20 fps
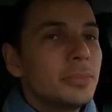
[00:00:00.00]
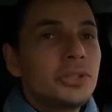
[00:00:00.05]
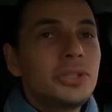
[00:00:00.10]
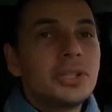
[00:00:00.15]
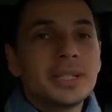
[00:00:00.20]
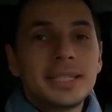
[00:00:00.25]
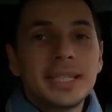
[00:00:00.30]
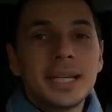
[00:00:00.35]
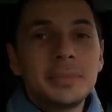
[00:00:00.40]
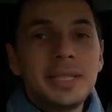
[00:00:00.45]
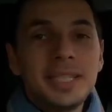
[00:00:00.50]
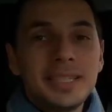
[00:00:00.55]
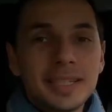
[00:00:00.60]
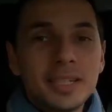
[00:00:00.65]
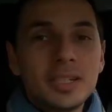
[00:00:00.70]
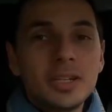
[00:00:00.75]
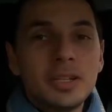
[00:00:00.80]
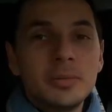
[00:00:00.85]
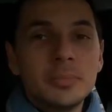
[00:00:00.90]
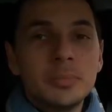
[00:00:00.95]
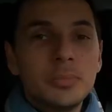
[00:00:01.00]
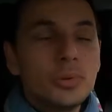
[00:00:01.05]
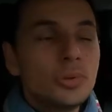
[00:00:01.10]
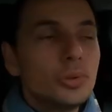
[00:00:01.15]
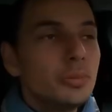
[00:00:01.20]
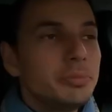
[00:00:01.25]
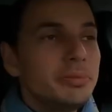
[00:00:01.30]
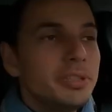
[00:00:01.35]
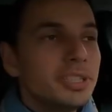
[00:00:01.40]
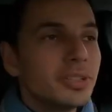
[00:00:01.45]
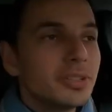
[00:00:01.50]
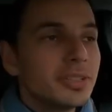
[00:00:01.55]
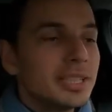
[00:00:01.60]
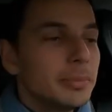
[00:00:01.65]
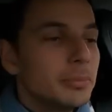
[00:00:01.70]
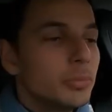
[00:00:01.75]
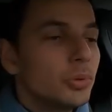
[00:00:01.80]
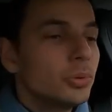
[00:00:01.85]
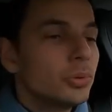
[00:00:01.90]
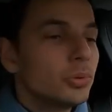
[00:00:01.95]
combustion engine gives you a lot of
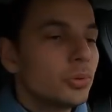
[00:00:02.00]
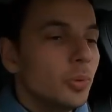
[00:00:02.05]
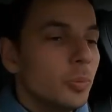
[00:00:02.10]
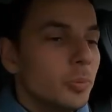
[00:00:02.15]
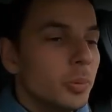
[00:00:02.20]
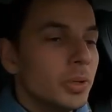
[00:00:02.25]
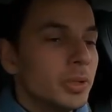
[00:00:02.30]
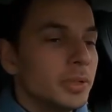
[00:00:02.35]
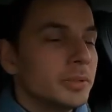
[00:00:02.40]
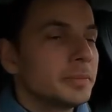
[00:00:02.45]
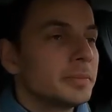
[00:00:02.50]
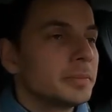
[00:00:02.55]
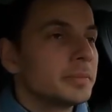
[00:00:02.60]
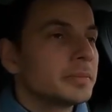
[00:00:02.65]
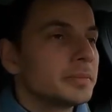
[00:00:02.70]
power and a lot of torque.